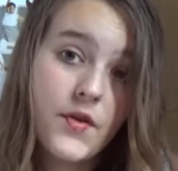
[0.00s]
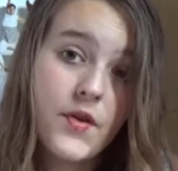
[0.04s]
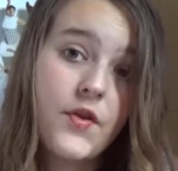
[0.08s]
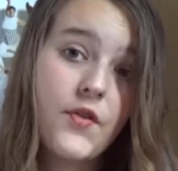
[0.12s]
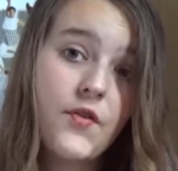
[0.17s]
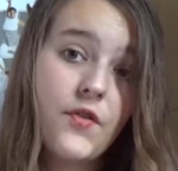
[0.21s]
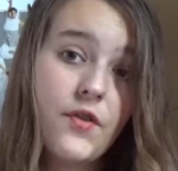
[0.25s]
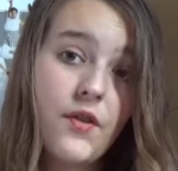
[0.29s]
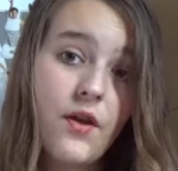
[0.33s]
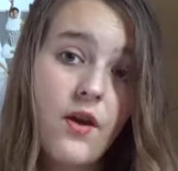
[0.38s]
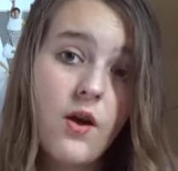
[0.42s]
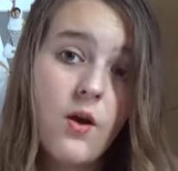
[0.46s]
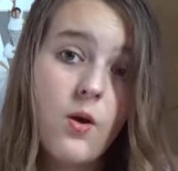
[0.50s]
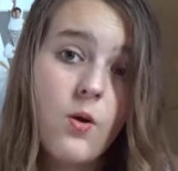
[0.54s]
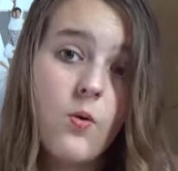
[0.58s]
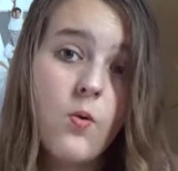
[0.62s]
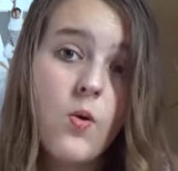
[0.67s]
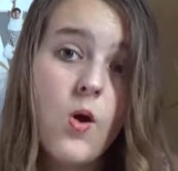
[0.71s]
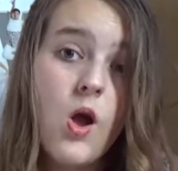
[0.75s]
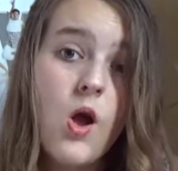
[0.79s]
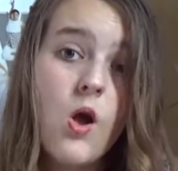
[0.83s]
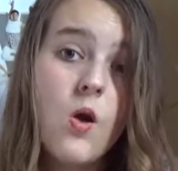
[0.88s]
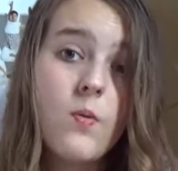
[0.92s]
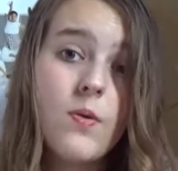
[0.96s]
So
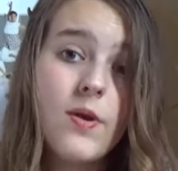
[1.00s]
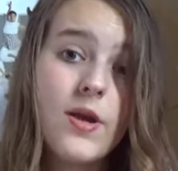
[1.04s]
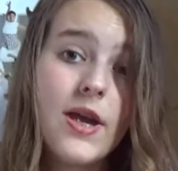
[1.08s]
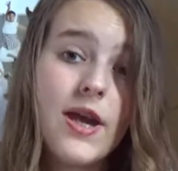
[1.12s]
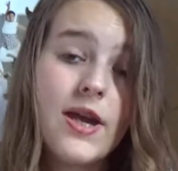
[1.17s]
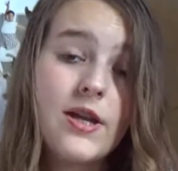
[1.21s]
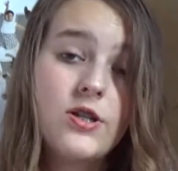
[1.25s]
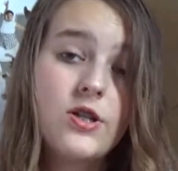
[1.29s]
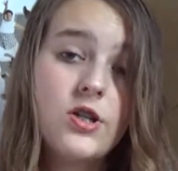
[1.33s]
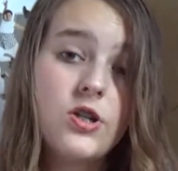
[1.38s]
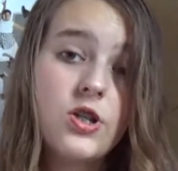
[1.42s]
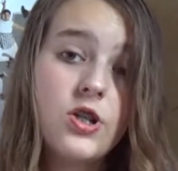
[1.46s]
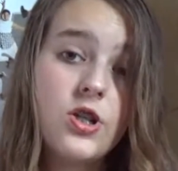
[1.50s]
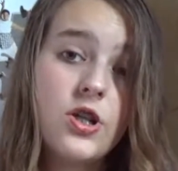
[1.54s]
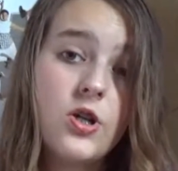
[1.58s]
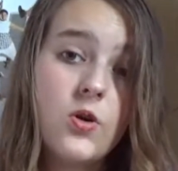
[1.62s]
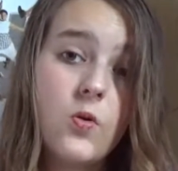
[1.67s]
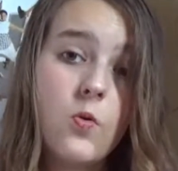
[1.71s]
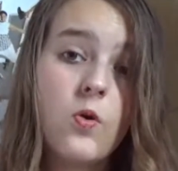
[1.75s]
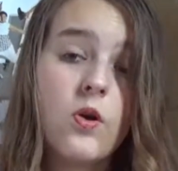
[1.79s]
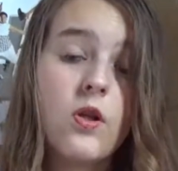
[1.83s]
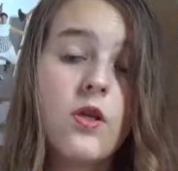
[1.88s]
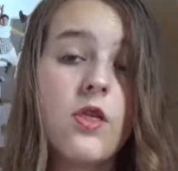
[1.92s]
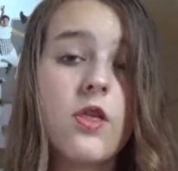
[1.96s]
we had to
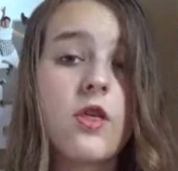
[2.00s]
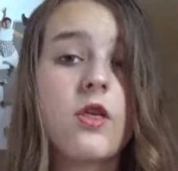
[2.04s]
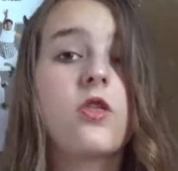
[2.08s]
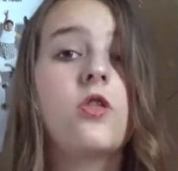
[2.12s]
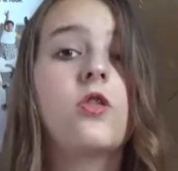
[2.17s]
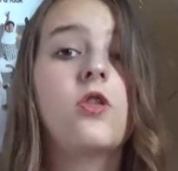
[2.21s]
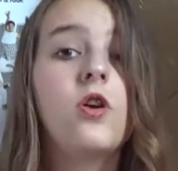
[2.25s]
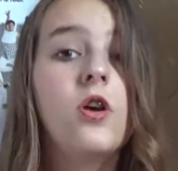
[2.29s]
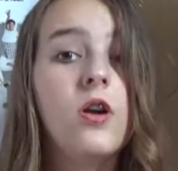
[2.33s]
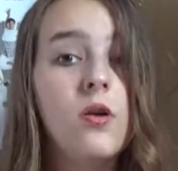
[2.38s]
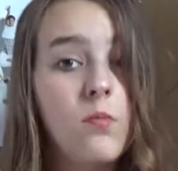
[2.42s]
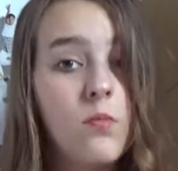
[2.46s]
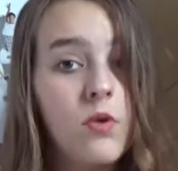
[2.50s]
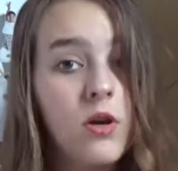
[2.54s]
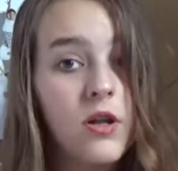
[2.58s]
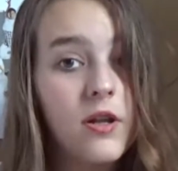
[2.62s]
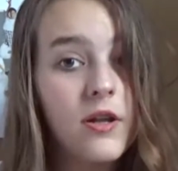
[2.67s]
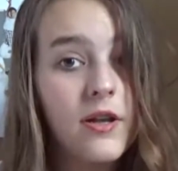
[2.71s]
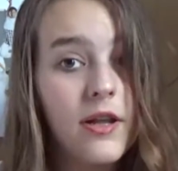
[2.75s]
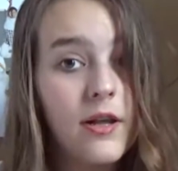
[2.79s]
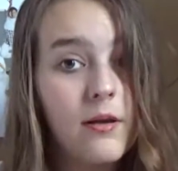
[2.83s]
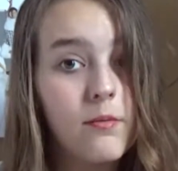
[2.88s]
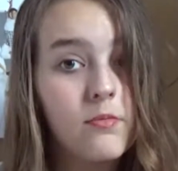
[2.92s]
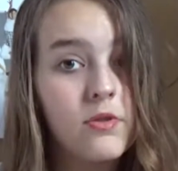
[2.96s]
order the third one
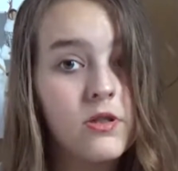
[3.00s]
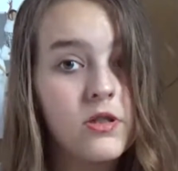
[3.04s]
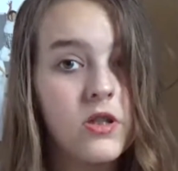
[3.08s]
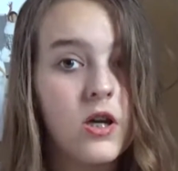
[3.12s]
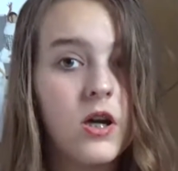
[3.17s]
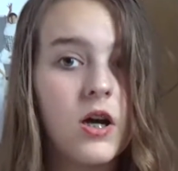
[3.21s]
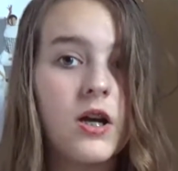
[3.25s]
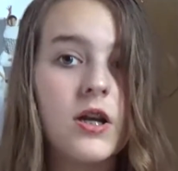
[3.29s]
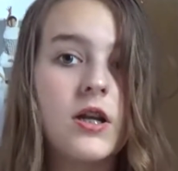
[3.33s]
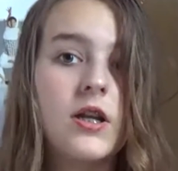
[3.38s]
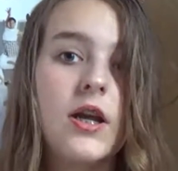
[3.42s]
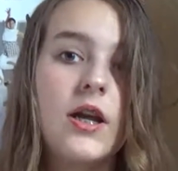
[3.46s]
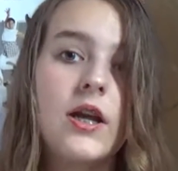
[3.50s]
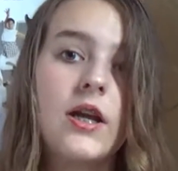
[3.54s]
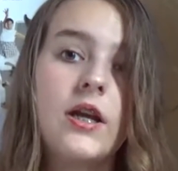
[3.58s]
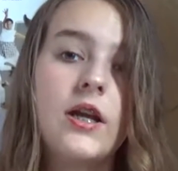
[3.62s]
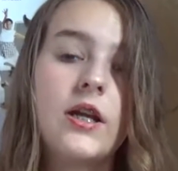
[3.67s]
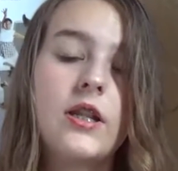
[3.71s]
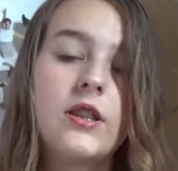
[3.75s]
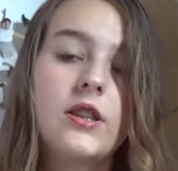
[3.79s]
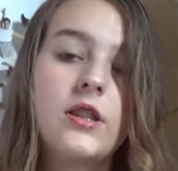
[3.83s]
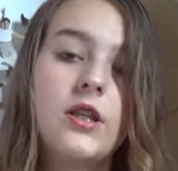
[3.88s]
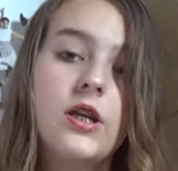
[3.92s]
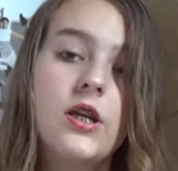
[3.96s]
on Amazon and
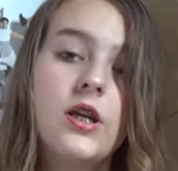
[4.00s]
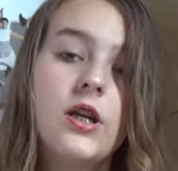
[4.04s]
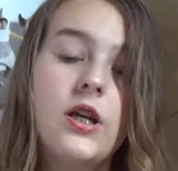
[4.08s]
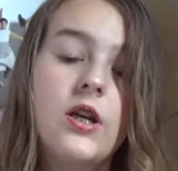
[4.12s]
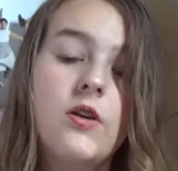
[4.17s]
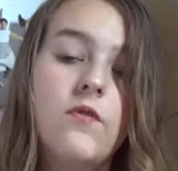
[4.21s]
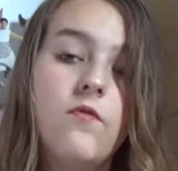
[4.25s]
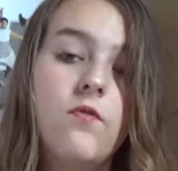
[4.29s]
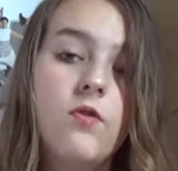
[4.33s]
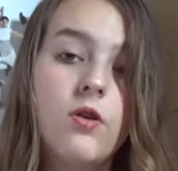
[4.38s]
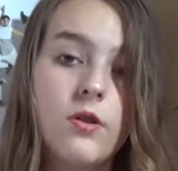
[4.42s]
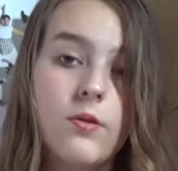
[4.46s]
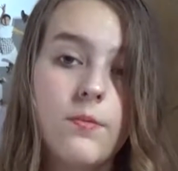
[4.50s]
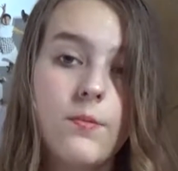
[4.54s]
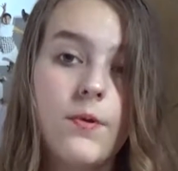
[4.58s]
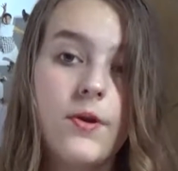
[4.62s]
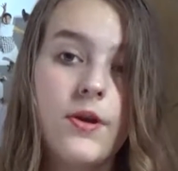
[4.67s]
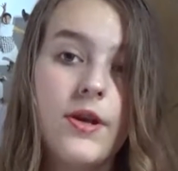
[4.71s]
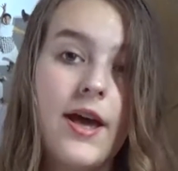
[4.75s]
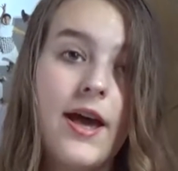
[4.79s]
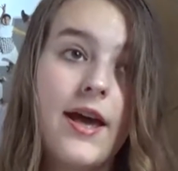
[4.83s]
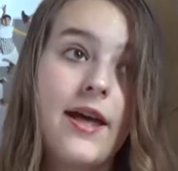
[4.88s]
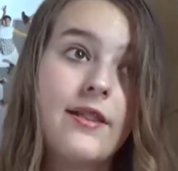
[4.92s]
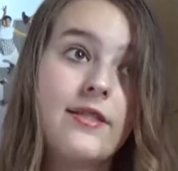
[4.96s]
get the fourth one
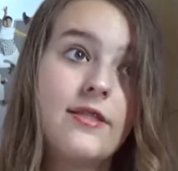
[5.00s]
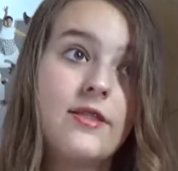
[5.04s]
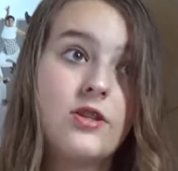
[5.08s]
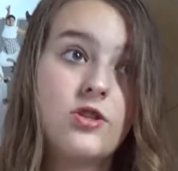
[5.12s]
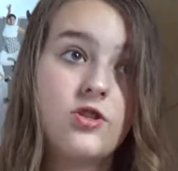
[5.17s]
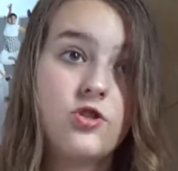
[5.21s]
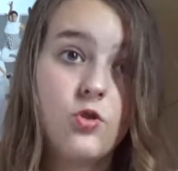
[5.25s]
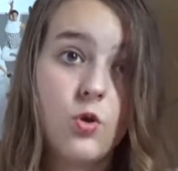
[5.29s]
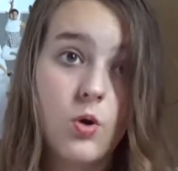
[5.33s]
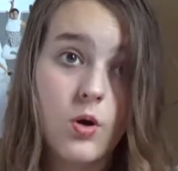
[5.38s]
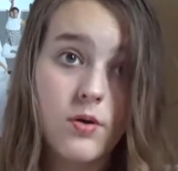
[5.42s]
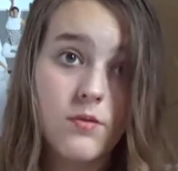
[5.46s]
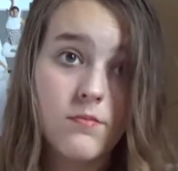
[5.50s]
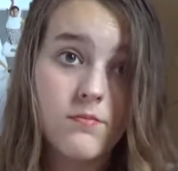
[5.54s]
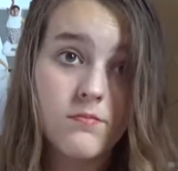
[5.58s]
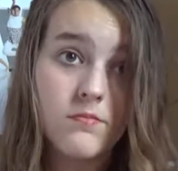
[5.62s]
at the store.